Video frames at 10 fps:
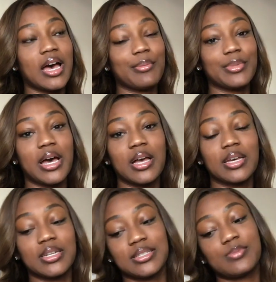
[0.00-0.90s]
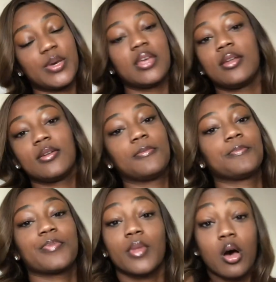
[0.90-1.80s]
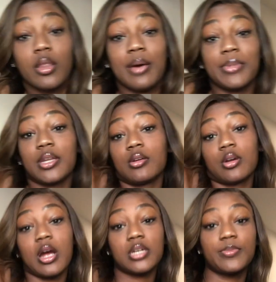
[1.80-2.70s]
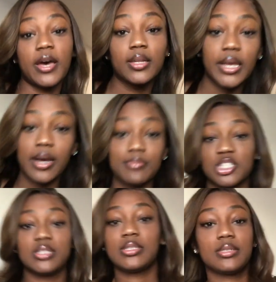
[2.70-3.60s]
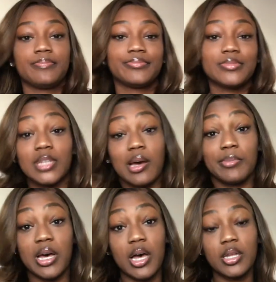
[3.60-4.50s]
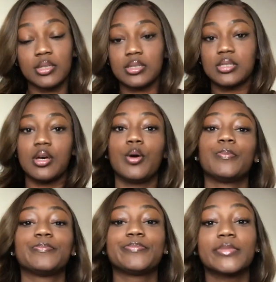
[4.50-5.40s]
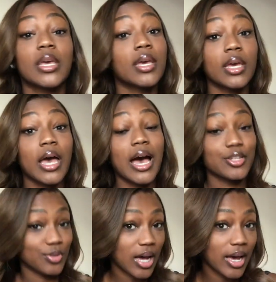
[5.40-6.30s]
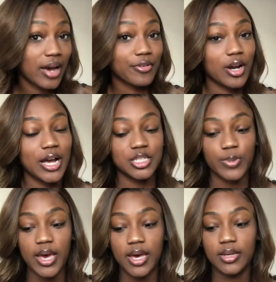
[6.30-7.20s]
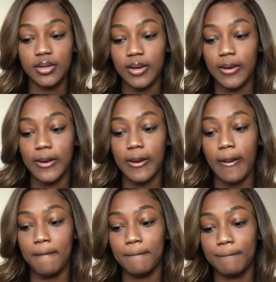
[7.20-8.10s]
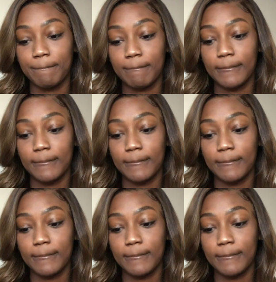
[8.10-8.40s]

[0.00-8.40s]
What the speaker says: I'm not gonna spend all that money on a crash pad. Like, I'm not. So I do not have a crash pad, and